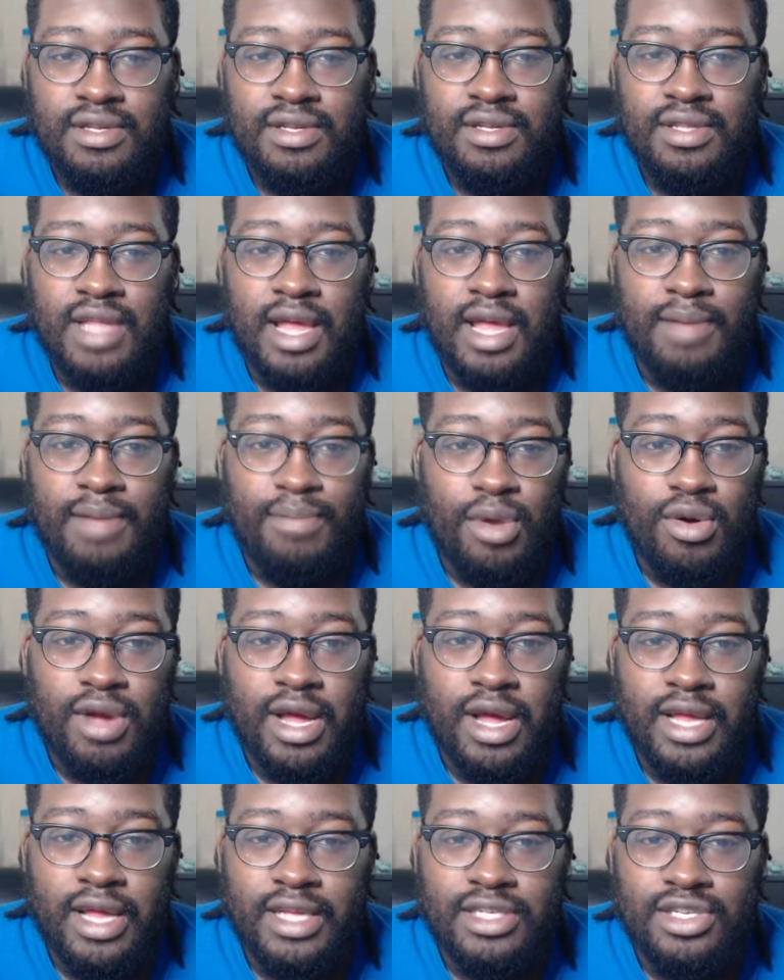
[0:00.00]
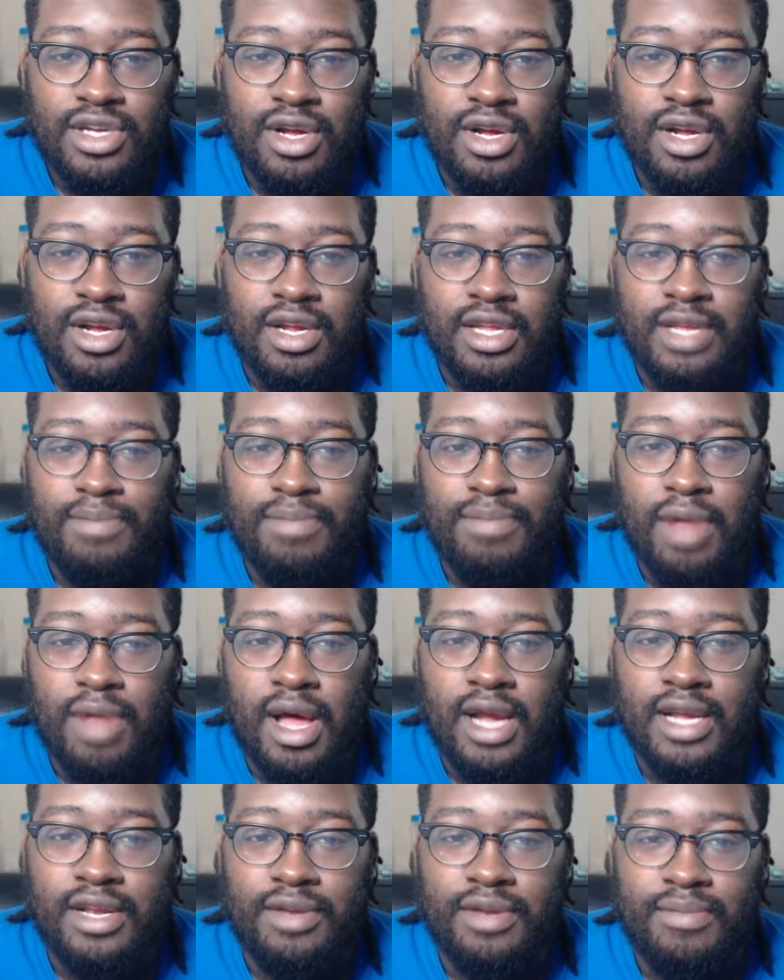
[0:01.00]
Like, bro got his car, He
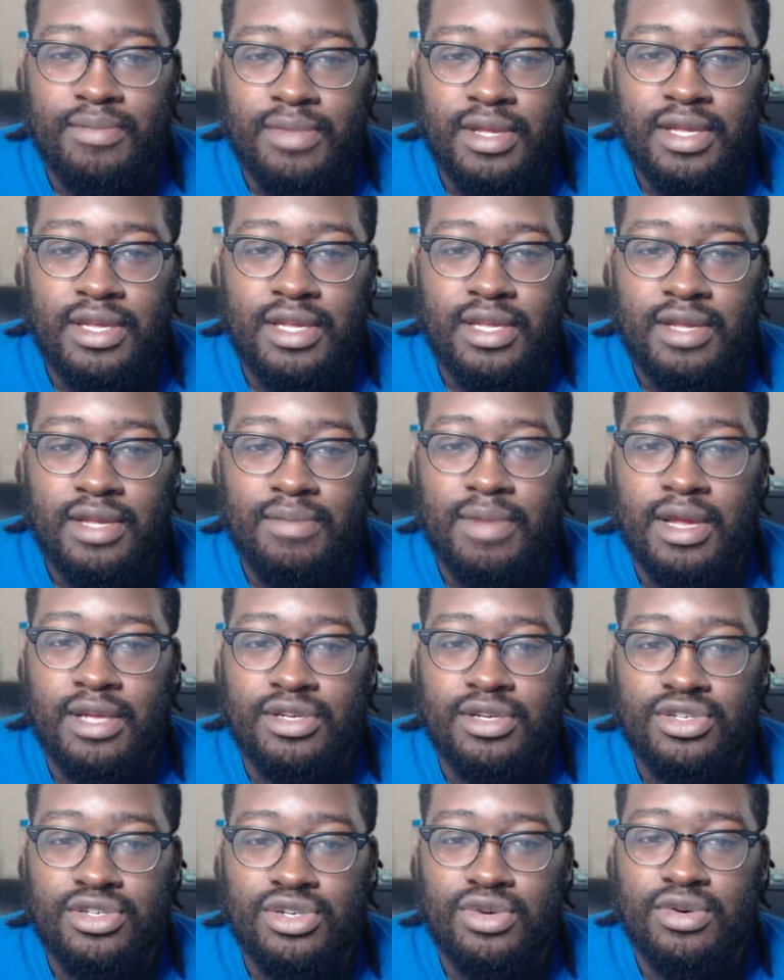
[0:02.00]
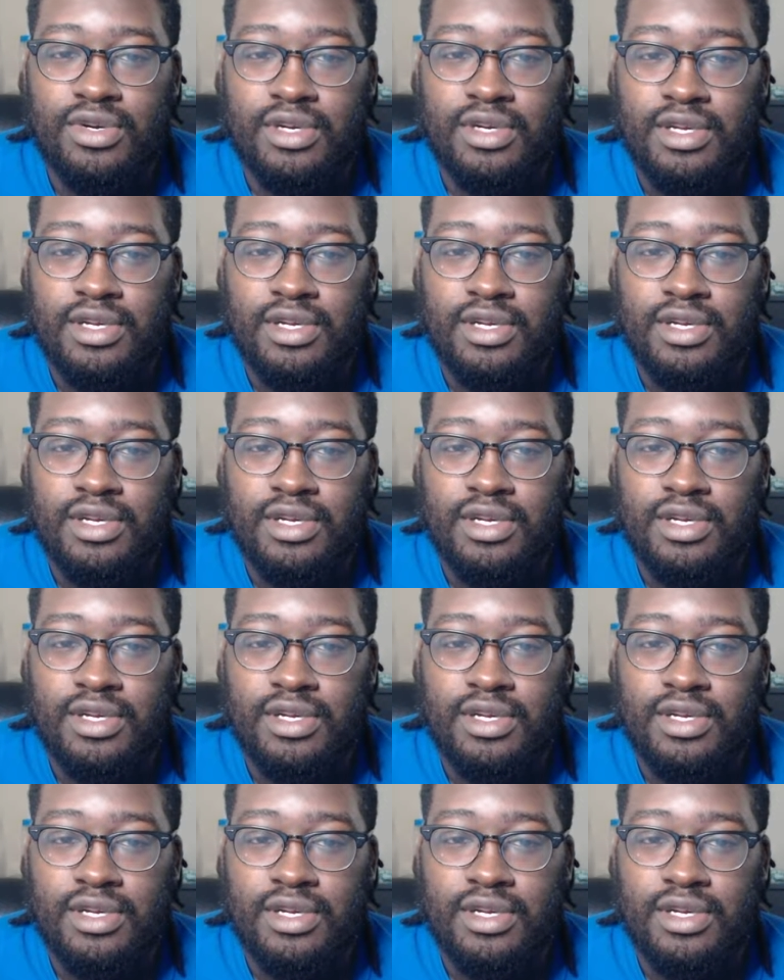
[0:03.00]
blocking him in. He making sure.